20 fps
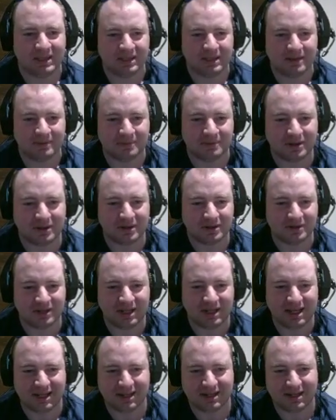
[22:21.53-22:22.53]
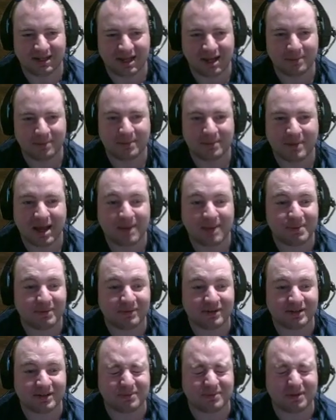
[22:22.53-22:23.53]
But yeah, I'm happy with
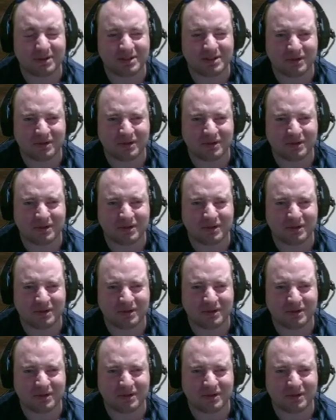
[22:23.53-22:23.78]
this one so